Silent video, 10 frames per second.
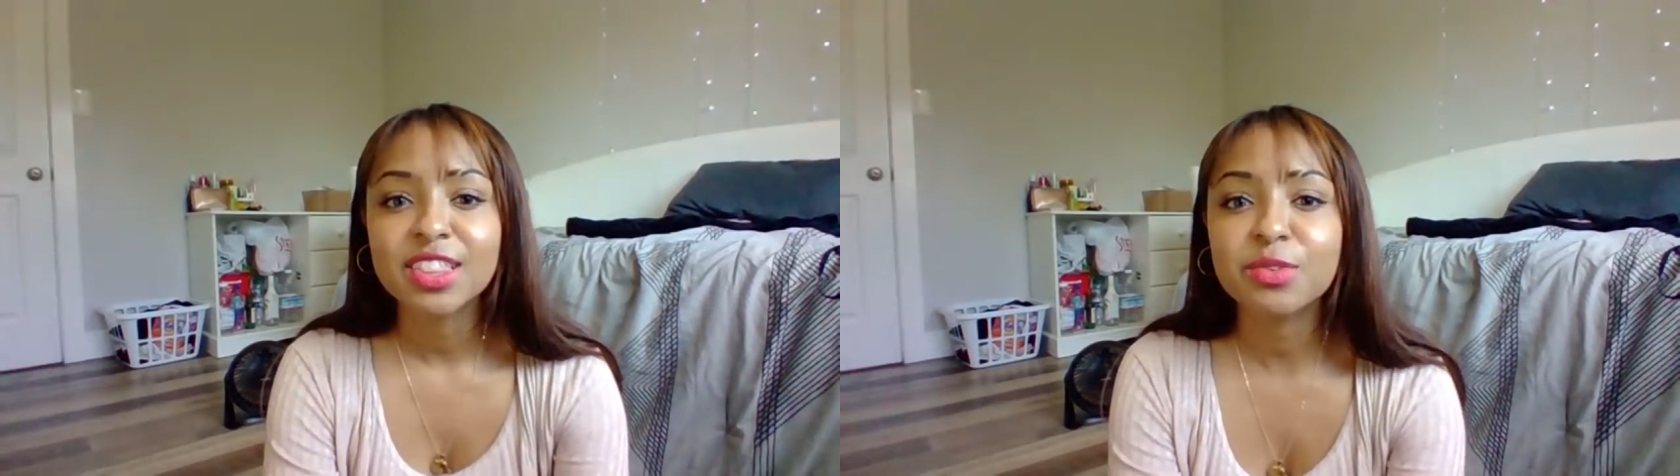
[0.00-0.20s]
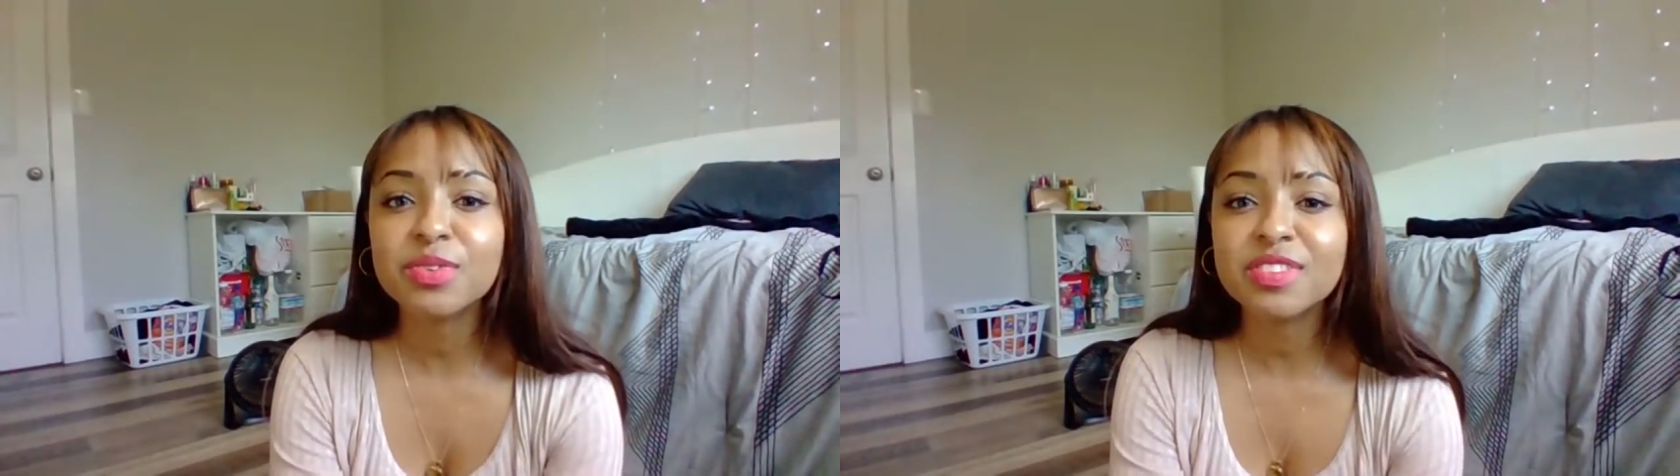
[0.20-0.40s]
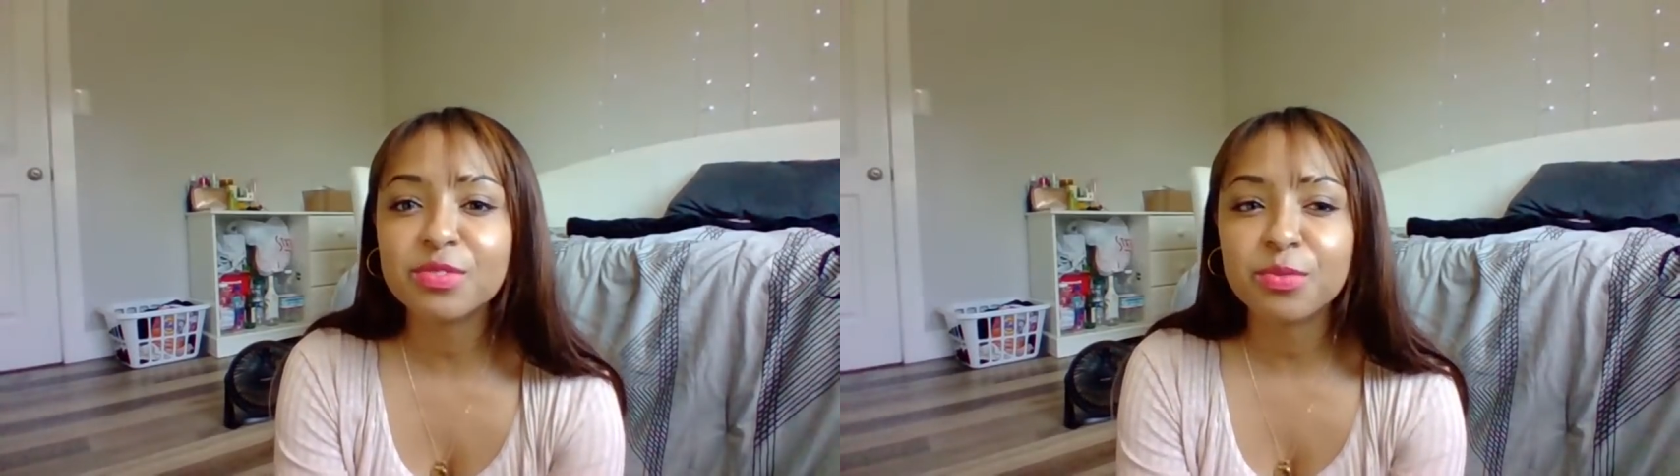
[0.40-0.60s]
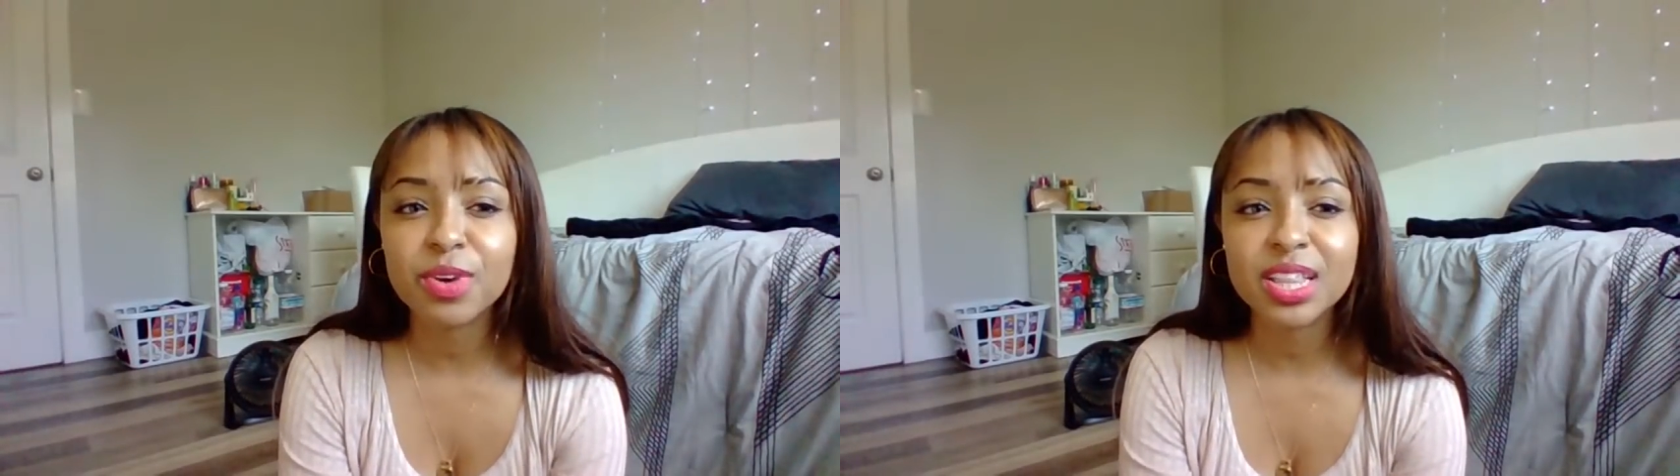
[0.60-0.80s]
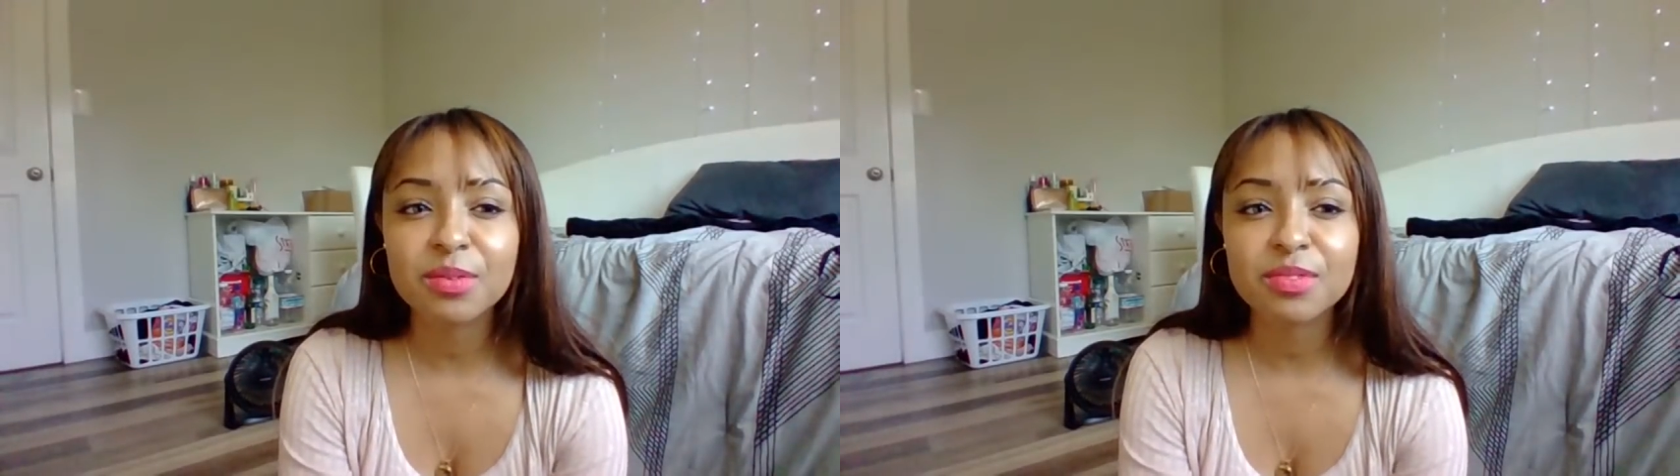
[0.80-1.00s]
There was this
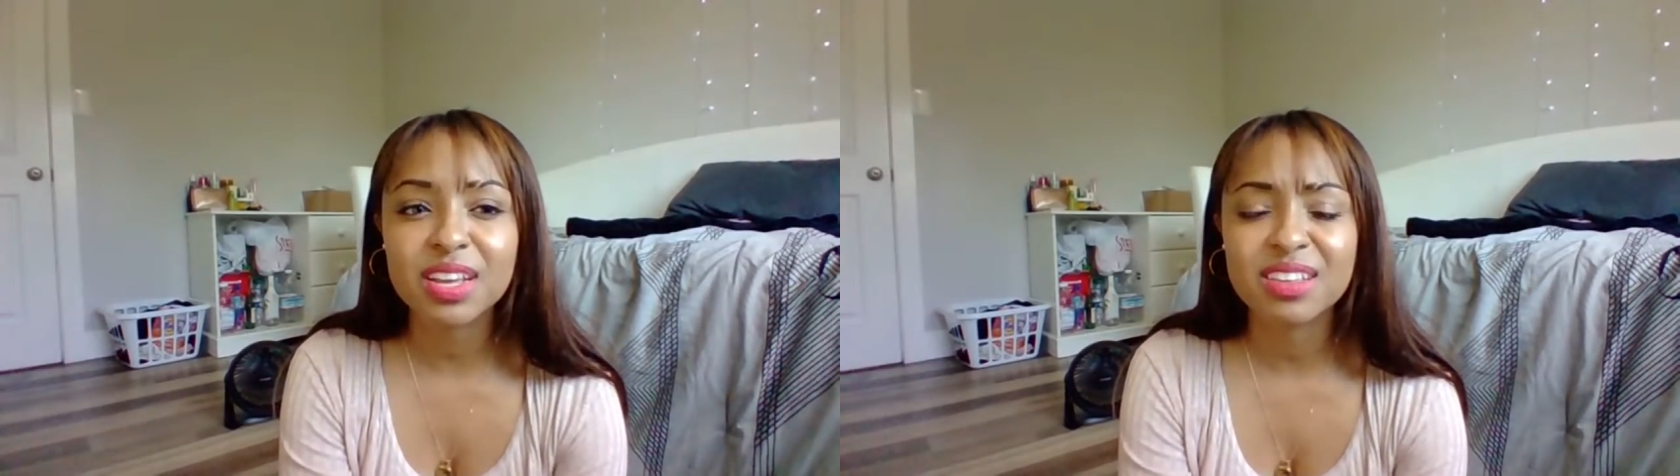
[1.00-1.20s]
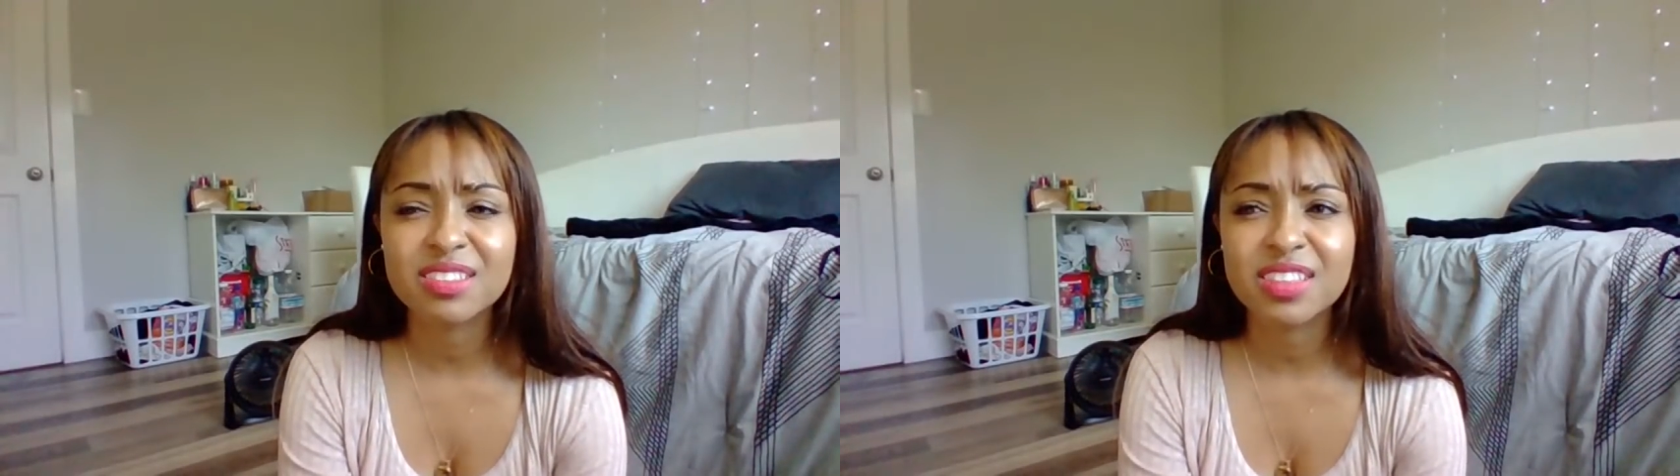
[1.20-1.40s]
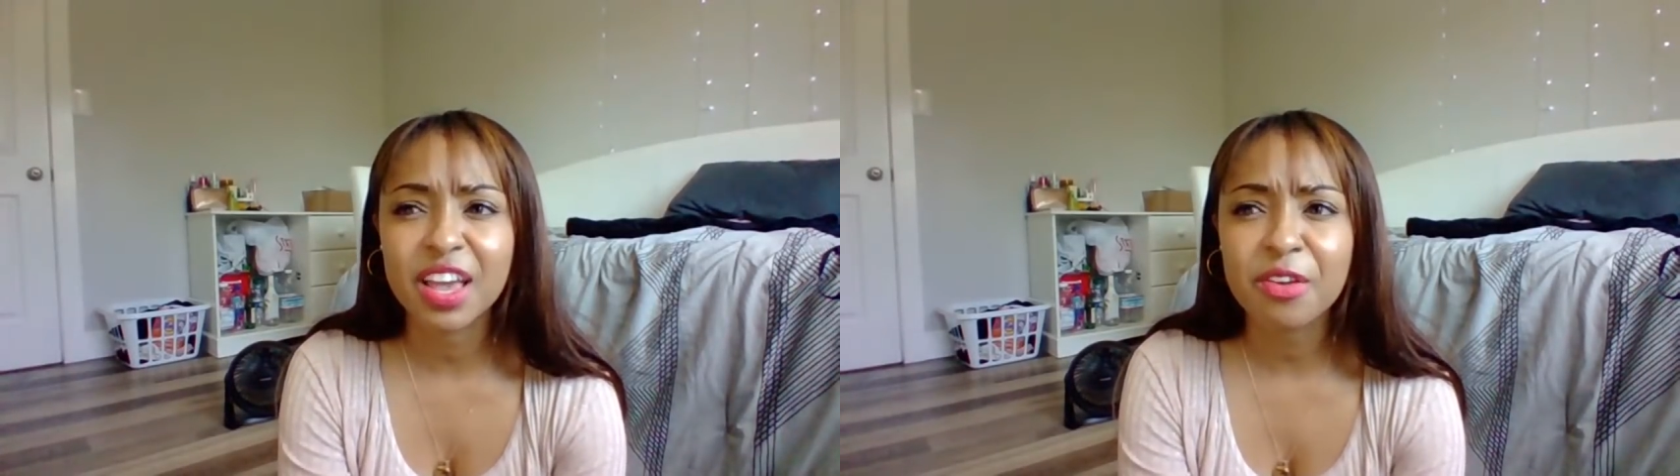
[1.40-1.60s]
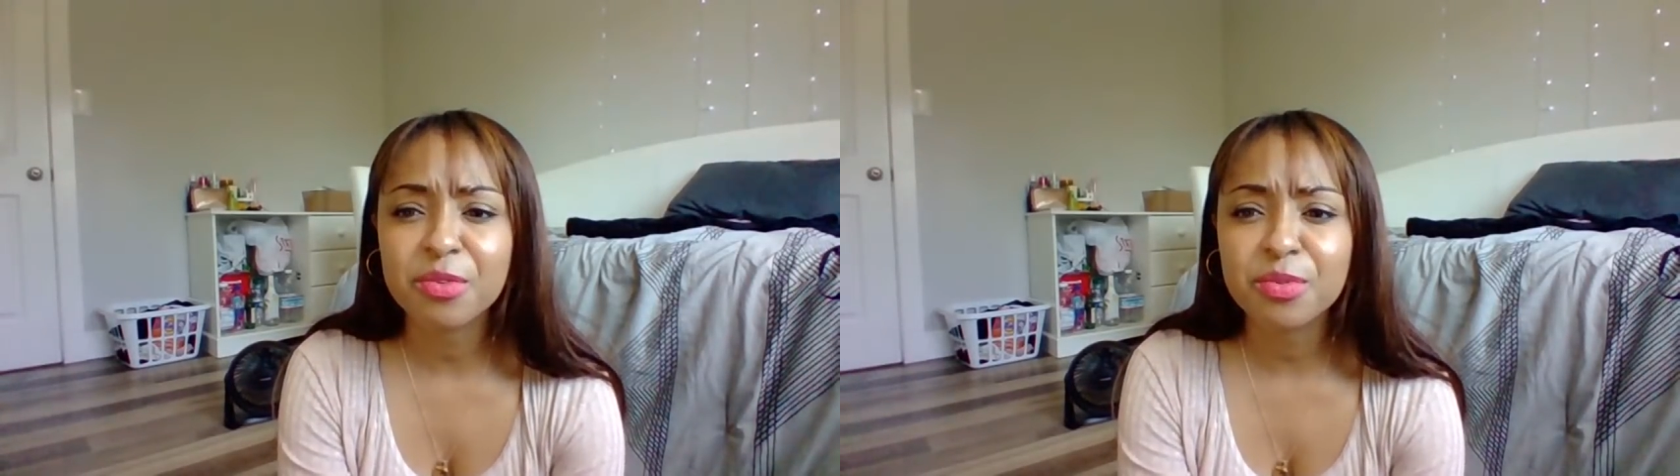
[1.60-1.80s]
one that was like a scary